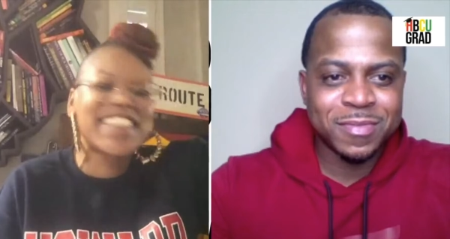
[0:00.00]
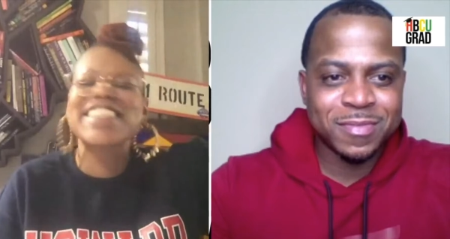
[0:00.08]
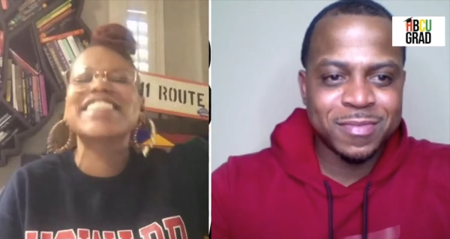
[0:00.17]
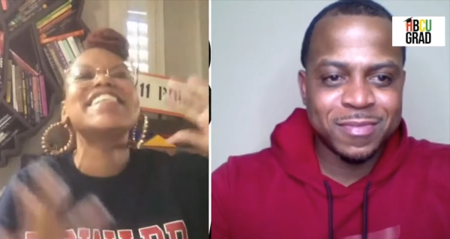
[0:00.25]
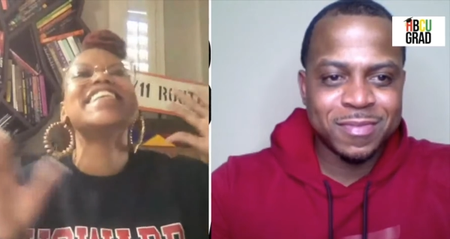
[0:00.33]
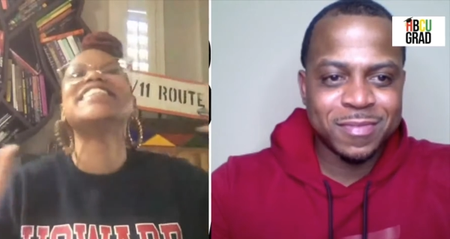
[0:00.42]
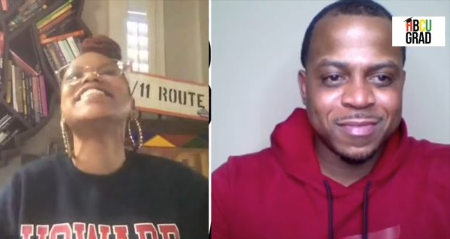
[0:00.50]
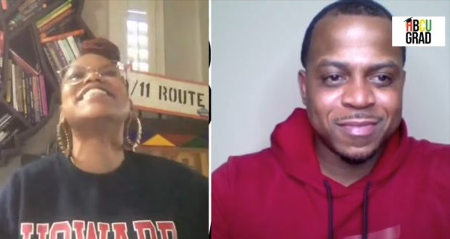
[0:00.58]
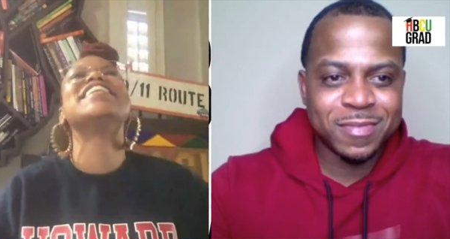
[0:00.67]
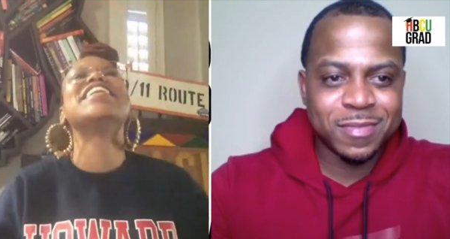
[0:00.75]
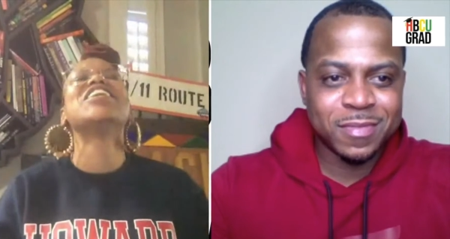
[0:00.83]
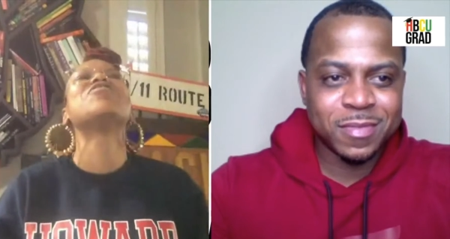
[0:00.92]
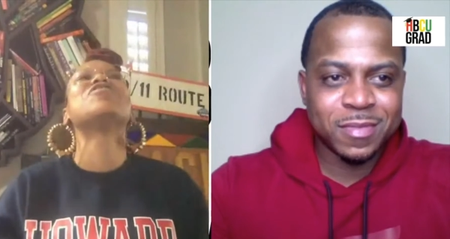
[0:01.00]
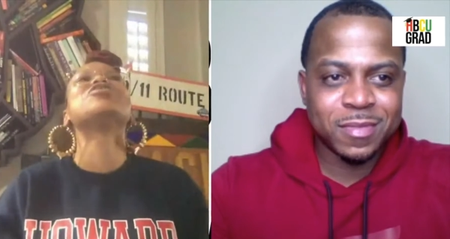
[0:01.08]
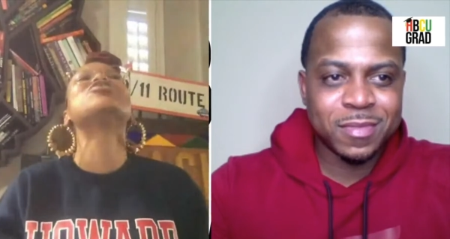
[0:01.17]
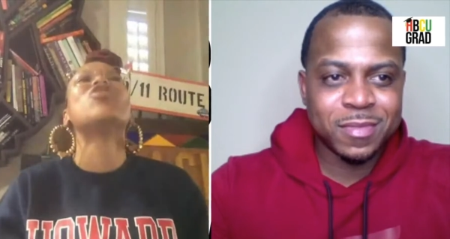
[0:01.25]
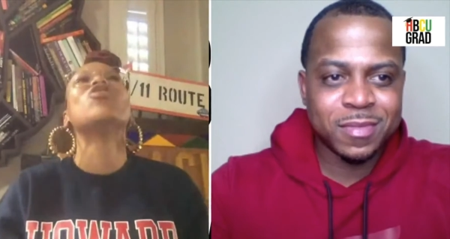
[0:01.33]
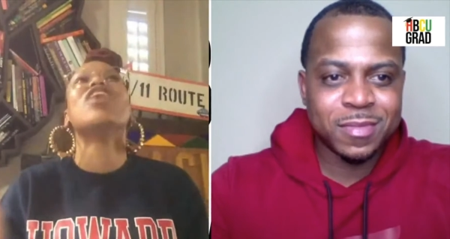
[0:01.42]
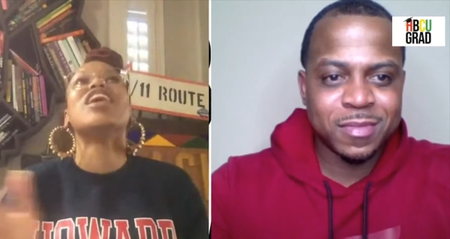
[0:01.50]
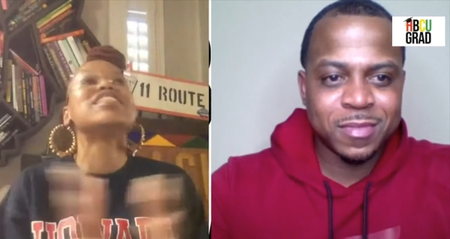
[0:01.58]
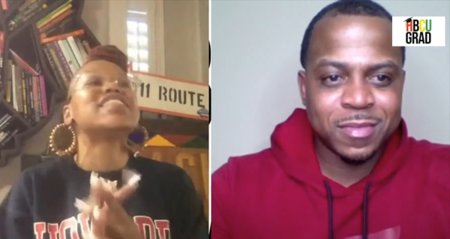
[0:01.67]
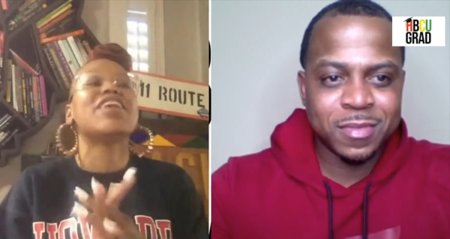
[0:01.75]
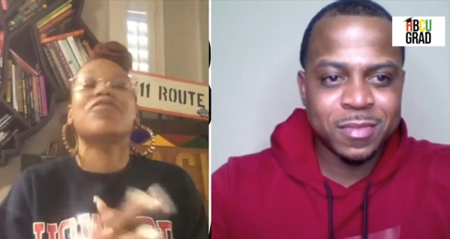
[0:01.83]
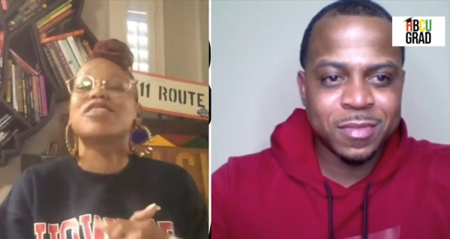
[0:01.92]
Speaker 1: just, it's sitting here for so long. It's
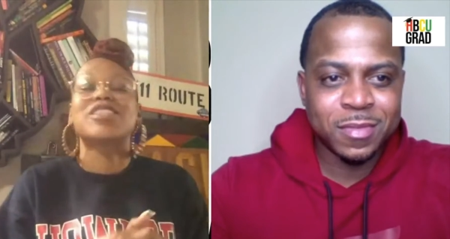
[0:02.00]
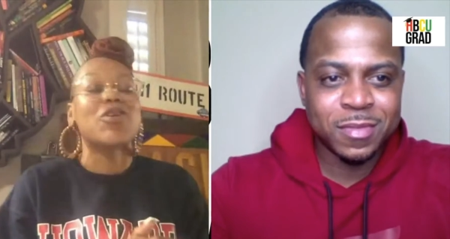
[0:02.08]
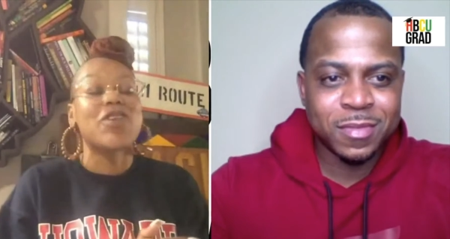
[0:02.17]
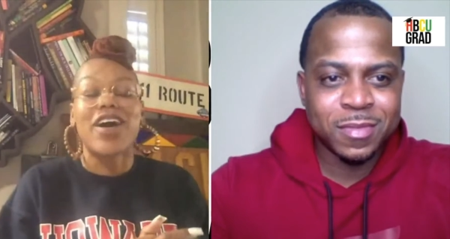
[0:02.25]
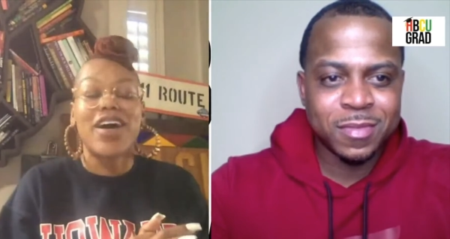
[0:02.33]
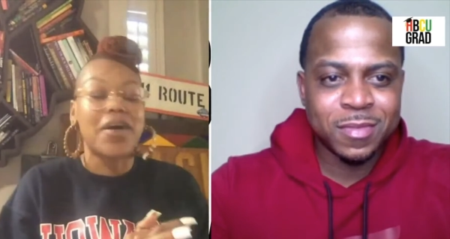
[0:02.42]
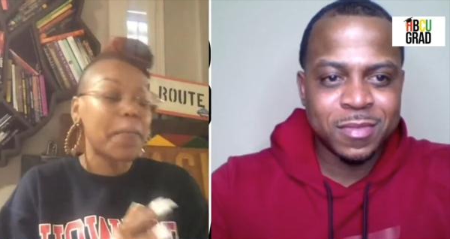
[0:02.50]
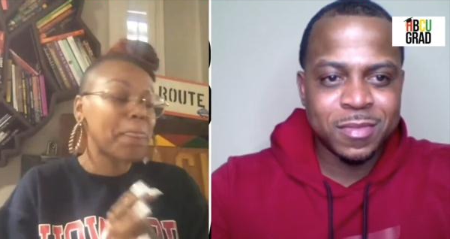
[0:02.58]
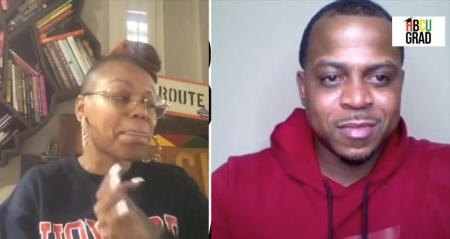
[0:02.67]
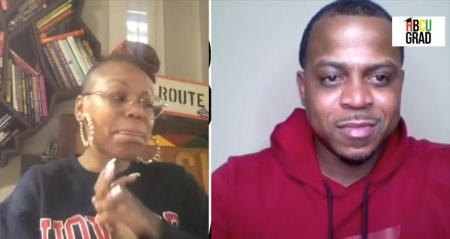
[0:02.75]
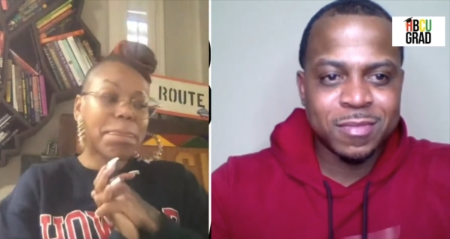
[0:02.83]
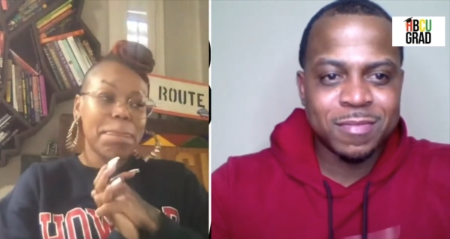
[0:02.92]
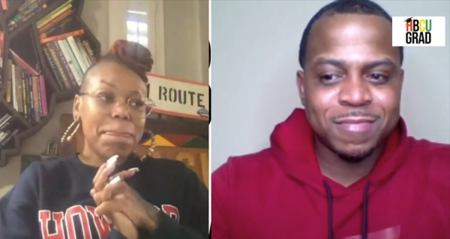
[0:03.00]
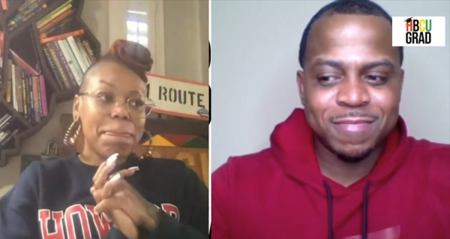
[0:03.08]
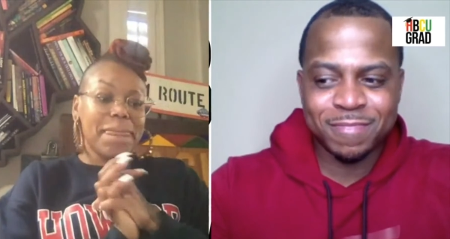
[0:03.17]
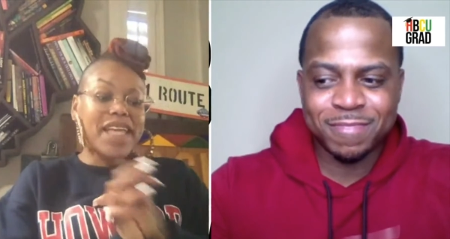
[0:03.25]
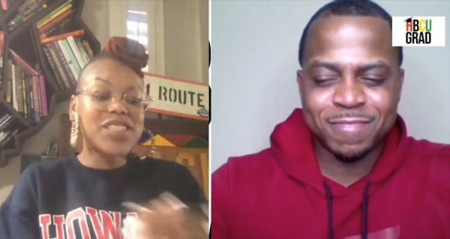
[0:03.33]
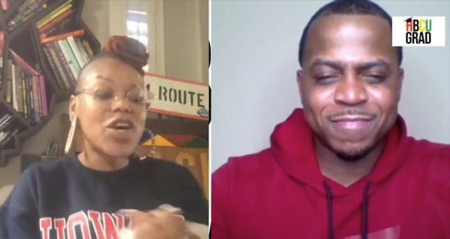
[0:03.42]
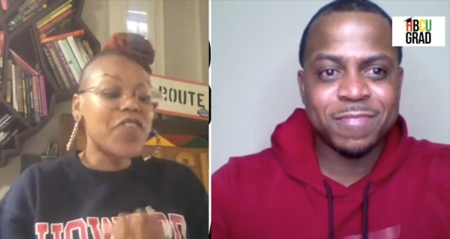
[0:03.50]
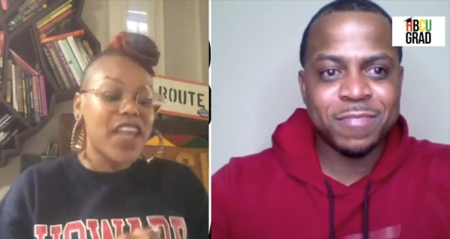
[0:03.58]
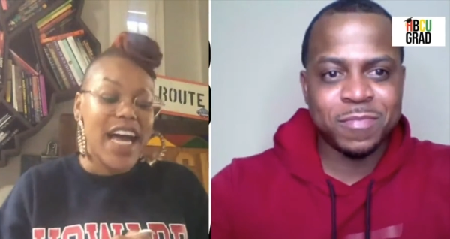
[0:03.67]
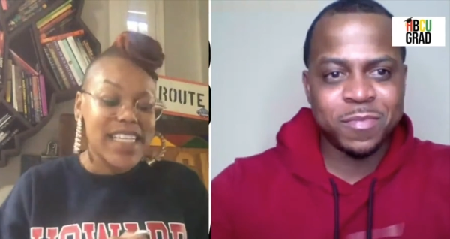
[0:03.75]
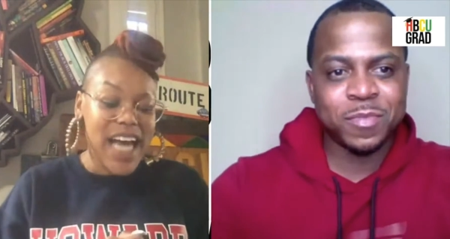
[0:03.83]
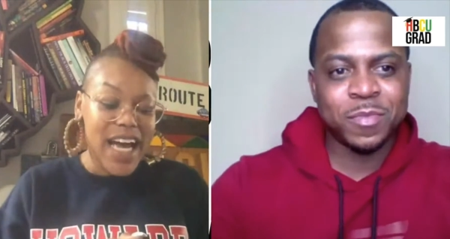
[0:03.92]
sat for so long. So the
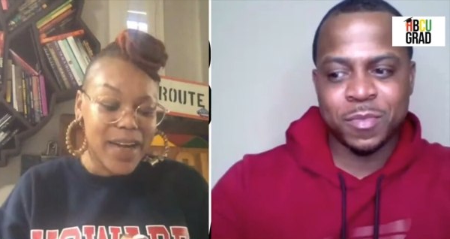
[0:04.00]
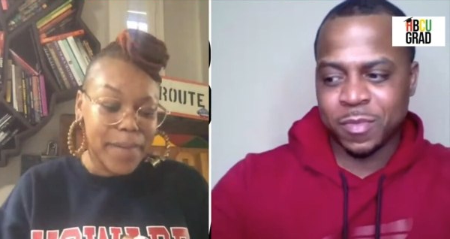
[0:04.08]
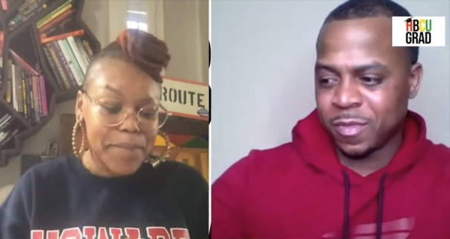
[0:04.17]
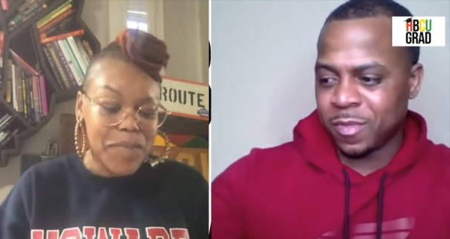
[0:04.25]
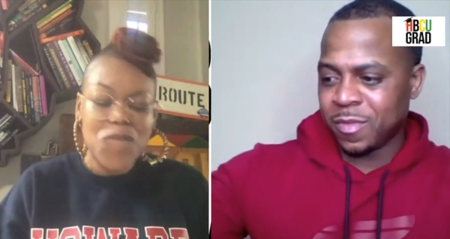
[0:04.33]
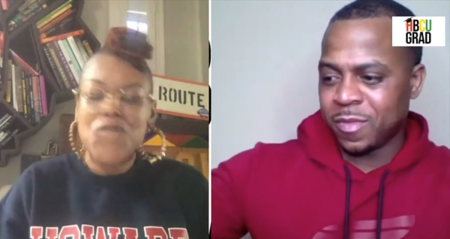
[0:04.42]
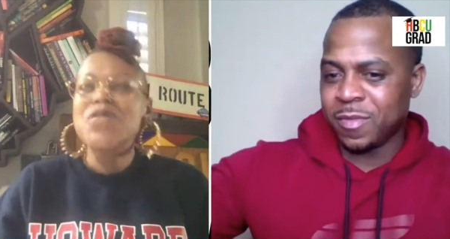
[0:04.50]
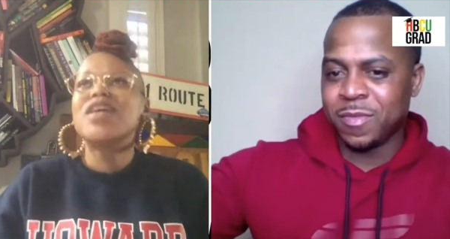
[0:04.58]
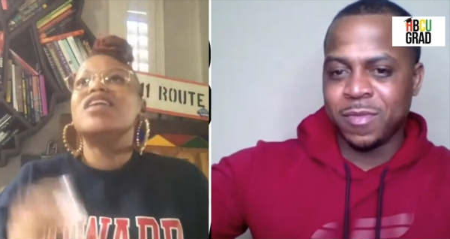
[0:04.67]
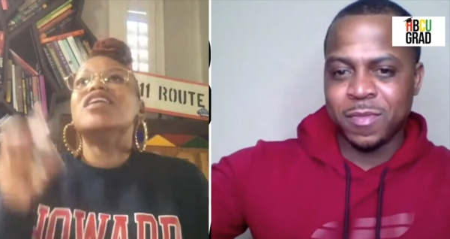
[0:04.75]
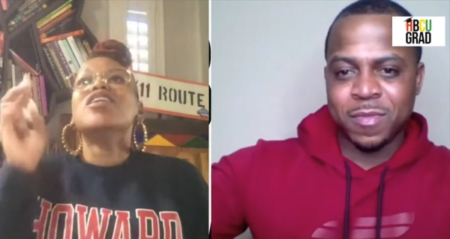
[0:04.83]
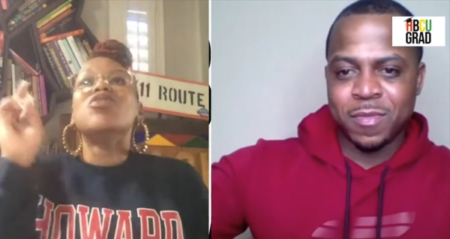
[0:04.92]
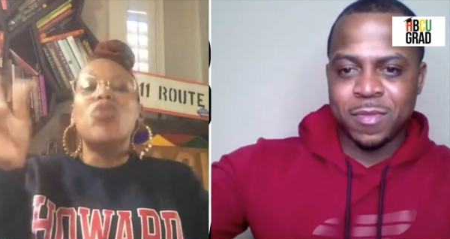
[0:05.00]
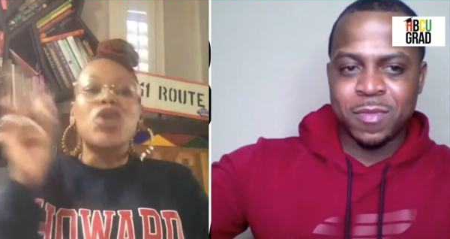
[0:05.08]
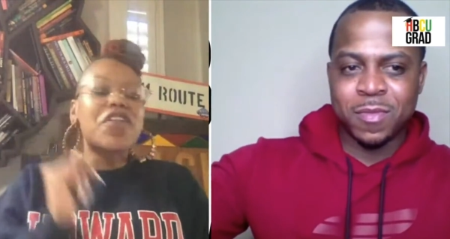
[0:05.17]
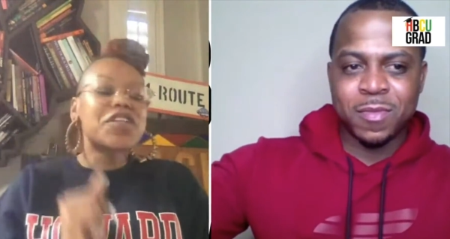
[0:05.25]
last item, what